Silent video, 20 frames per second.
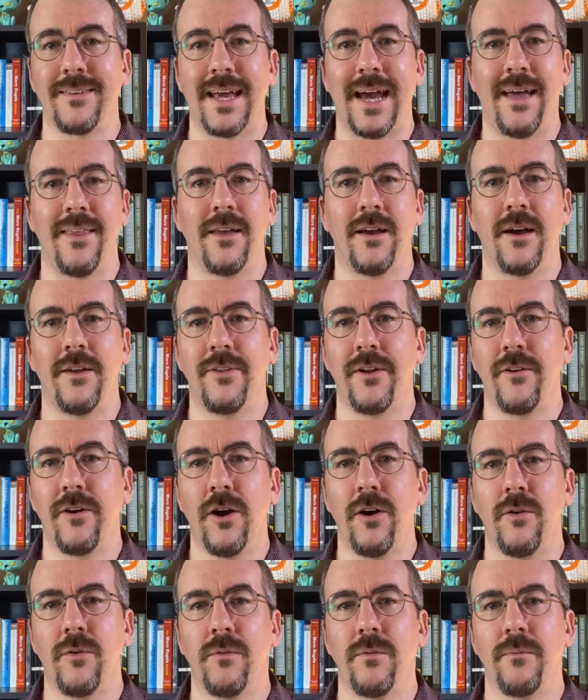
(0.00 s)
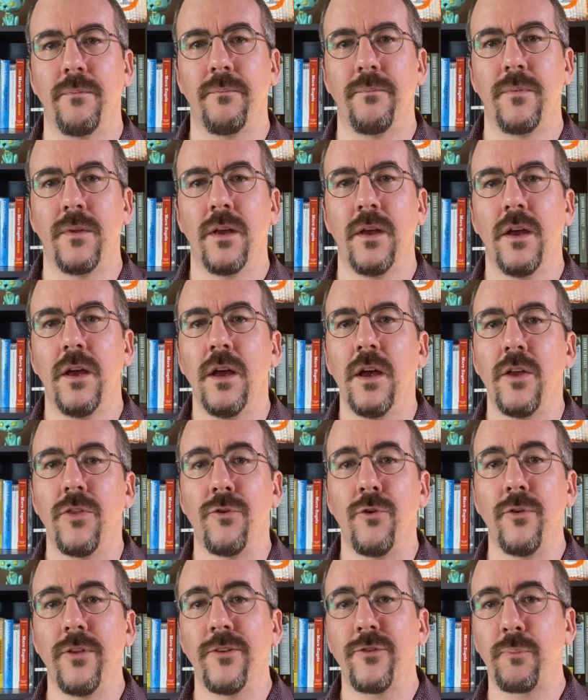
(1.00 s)
data on their own.
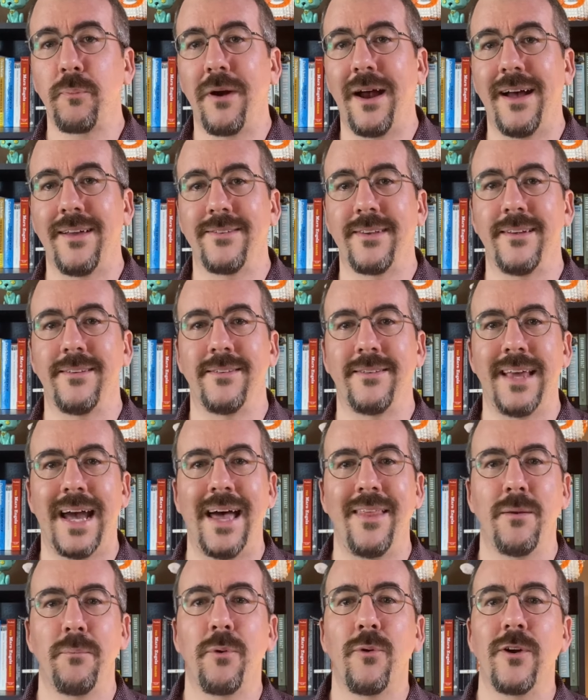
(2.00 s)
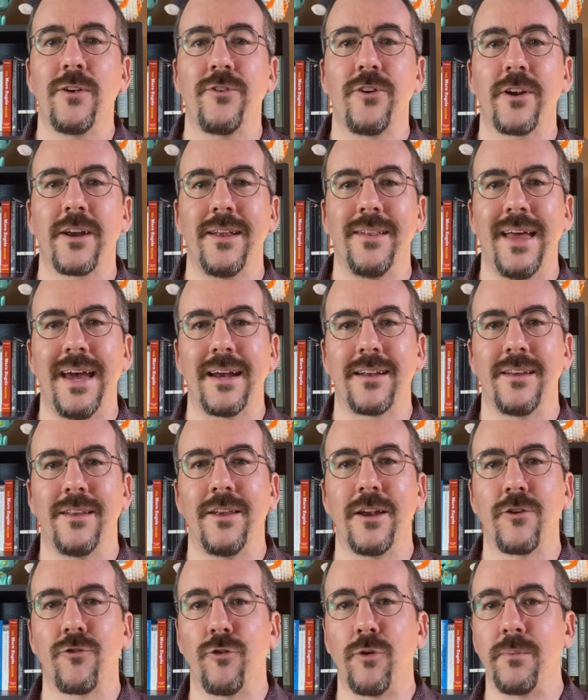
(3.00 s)
Through this process, data points are connected
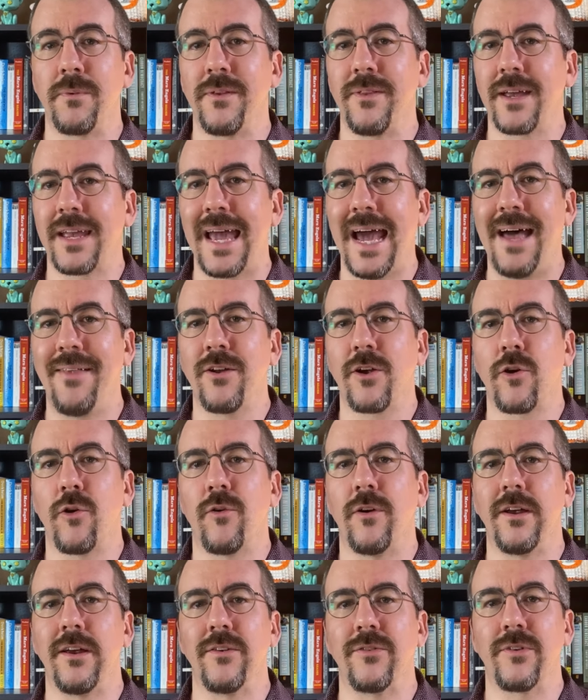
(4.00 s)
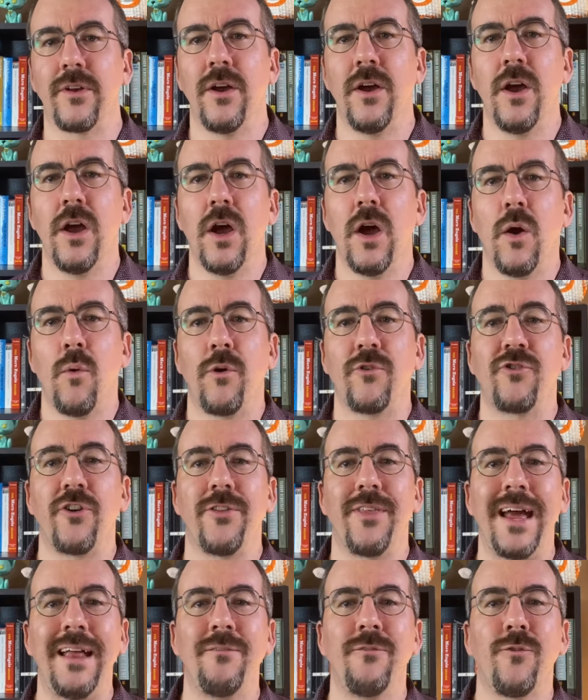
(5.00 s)
and grouped into categories, which are
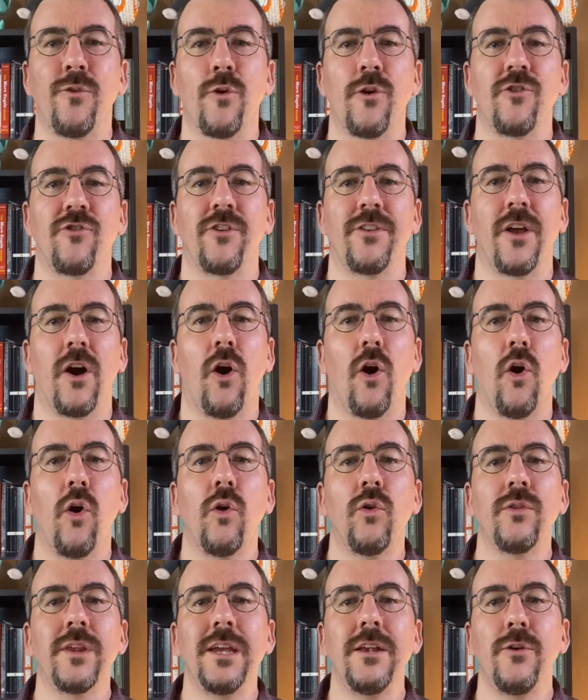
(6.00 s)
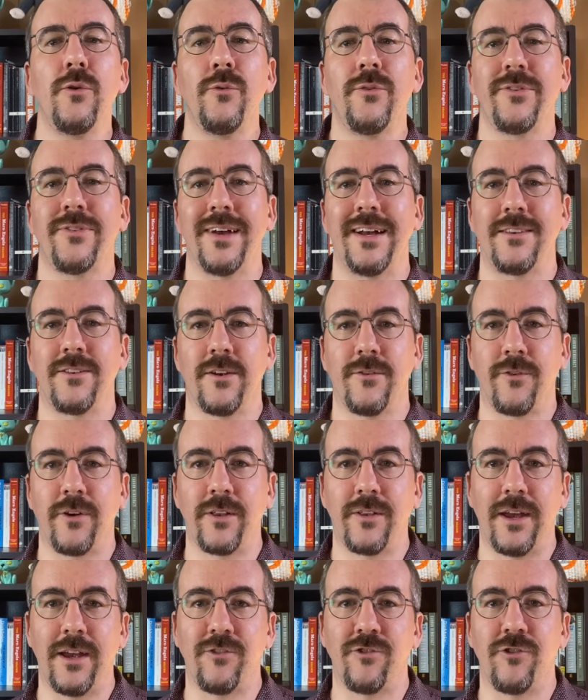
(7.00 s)
then forged into wholly new sets of
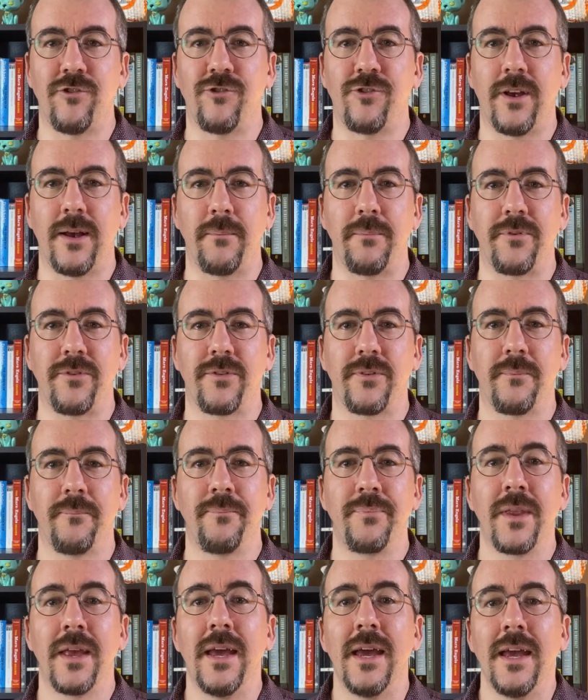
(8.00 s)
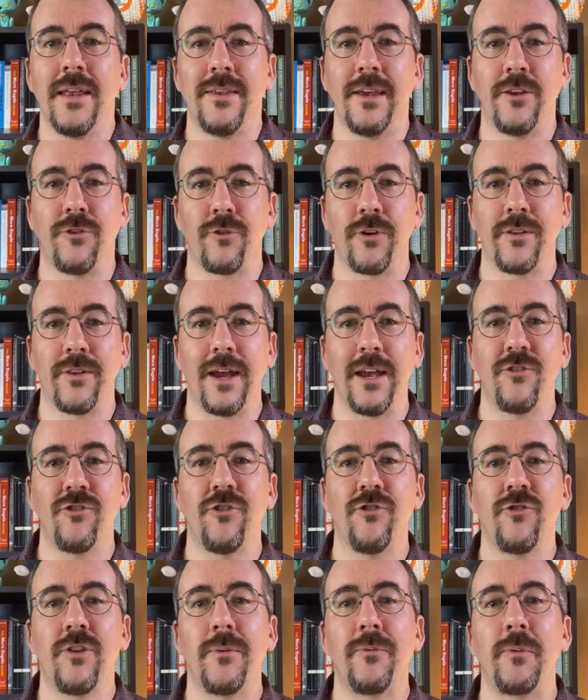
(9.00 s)
relationships. These
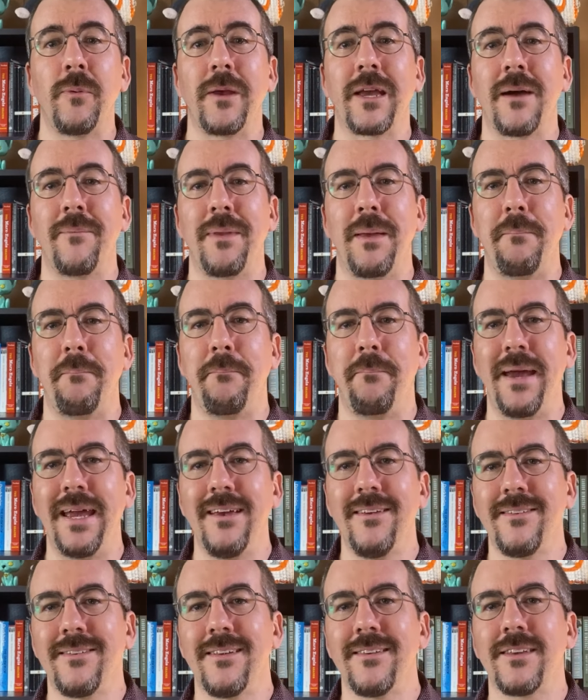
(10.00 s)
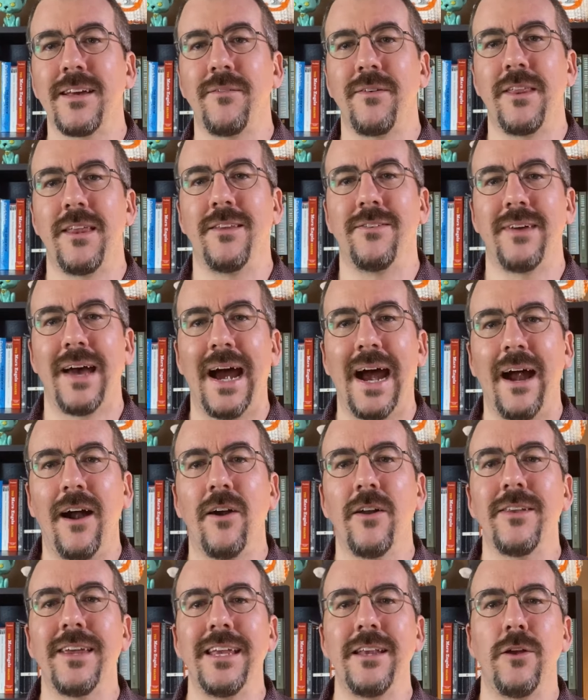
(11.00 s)
relationships become the basis of an
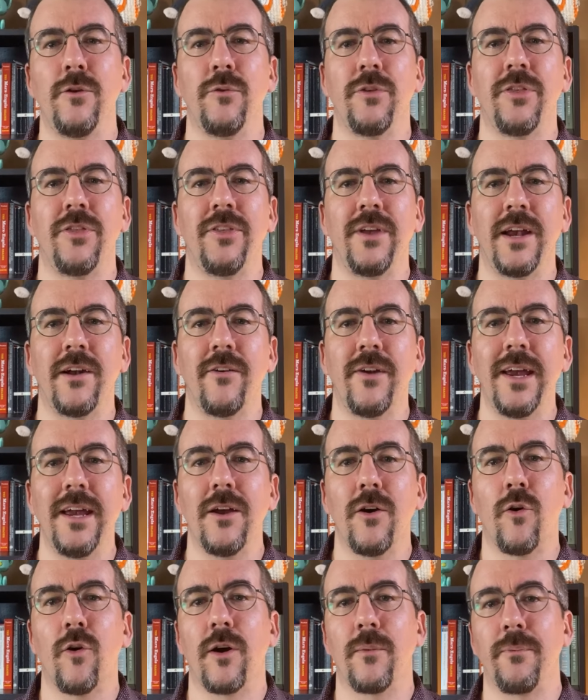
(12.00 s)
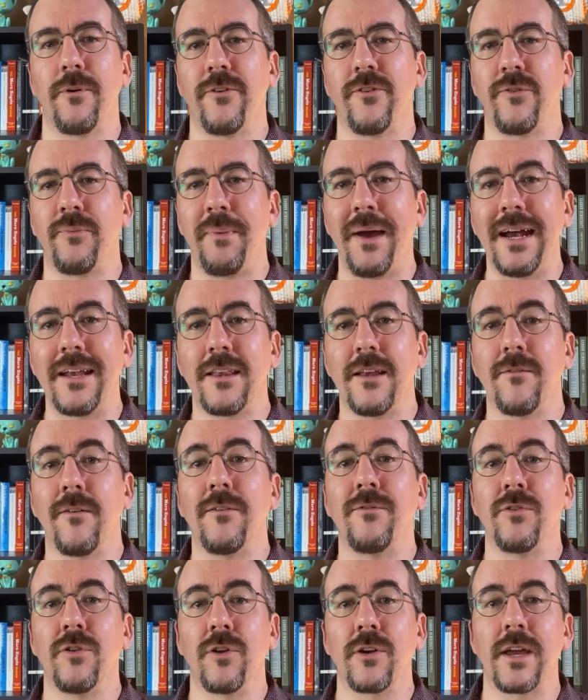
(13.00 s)
entirely new theory or perspective
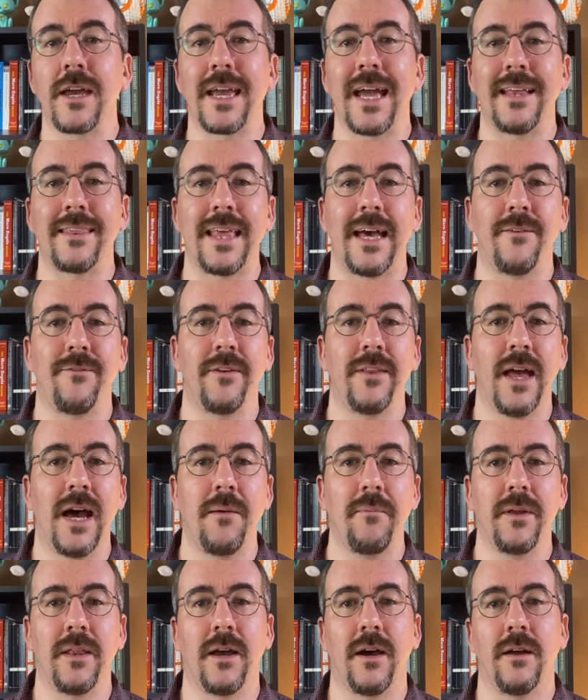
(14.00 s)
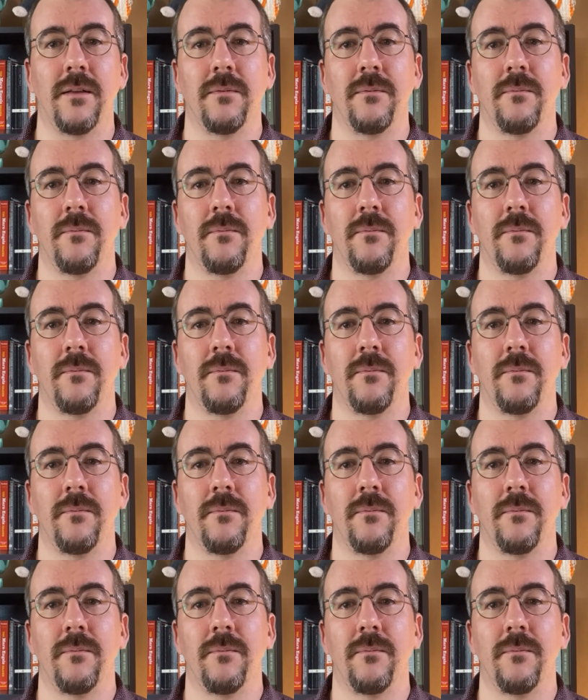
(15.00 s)
of looking at that phenomenon.